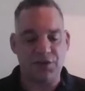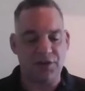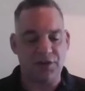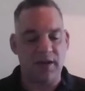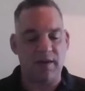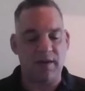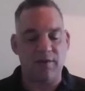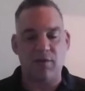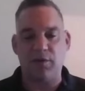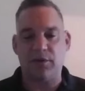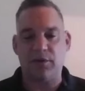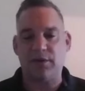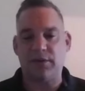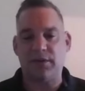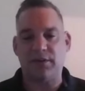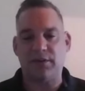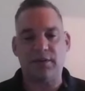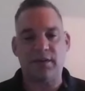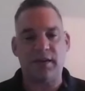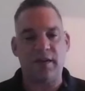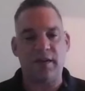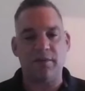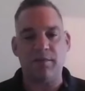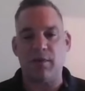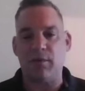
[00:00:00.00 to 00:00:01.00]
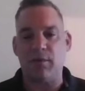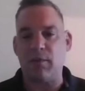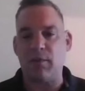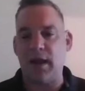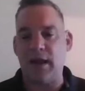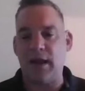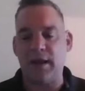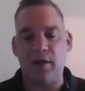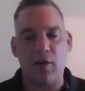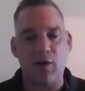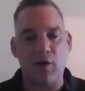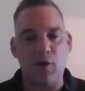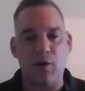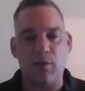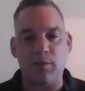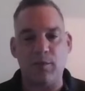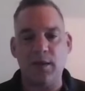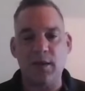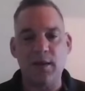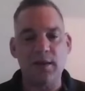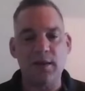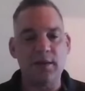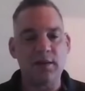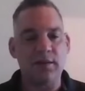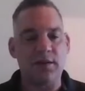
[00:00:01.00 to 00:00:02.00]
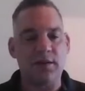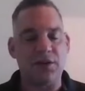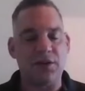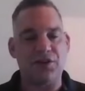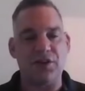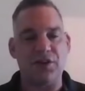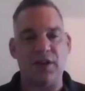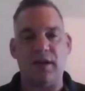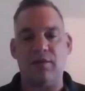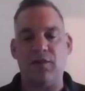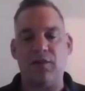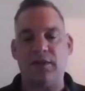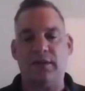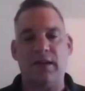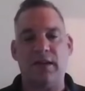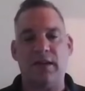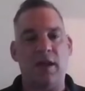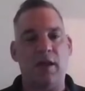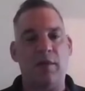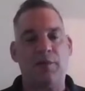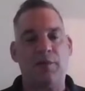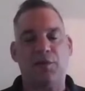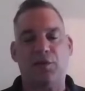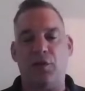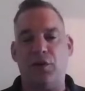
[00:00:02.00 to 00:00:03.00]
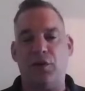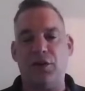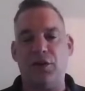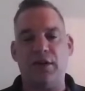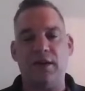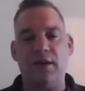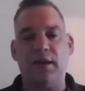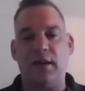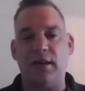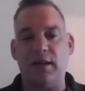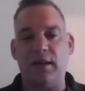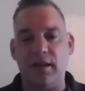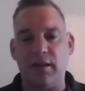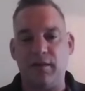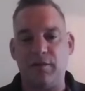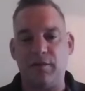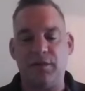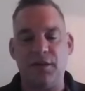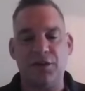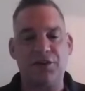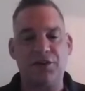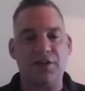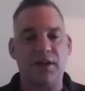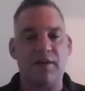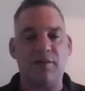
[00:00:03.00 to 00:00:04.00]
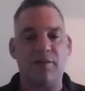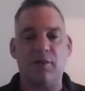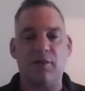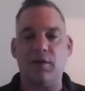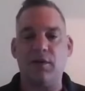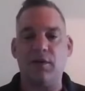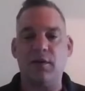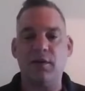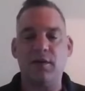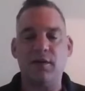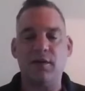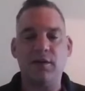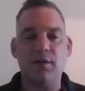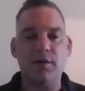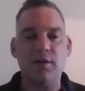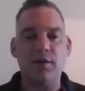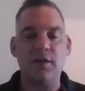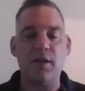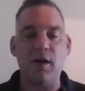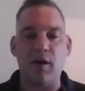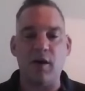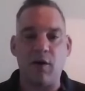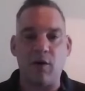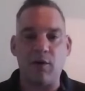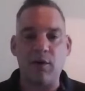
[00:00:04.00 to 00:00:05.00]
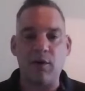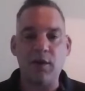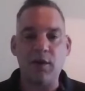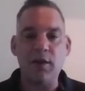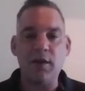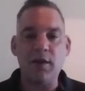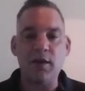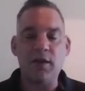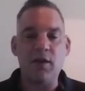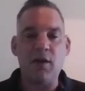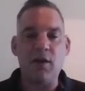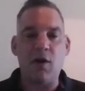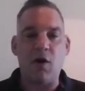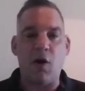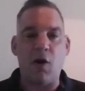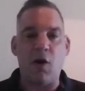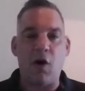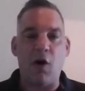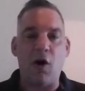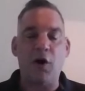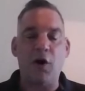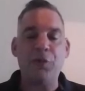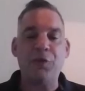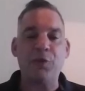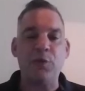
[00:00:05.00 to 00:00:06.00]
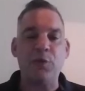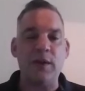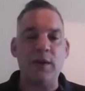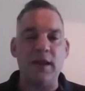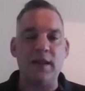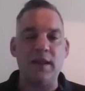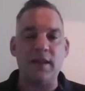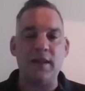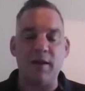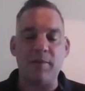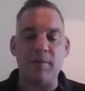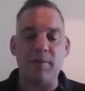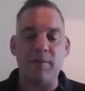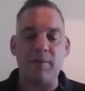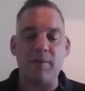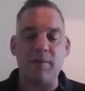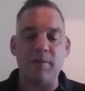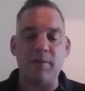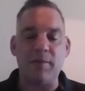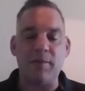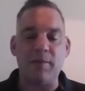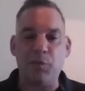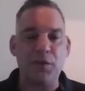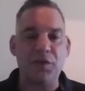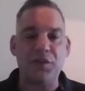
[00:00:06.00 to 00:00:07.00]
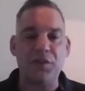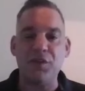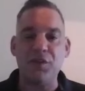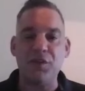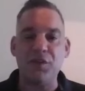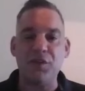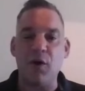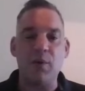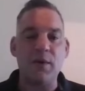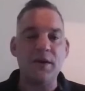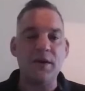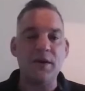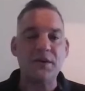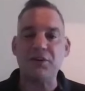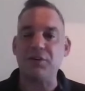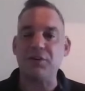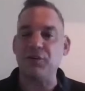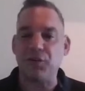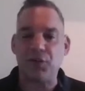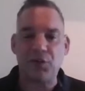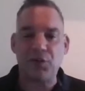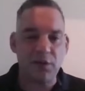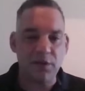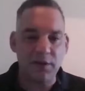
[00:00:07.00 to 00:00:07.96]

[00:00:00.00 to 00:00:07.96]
ever give him a ride home? Did you ever tell him, sir, you need to leave? Did you ever? No. All three of them left with no issues.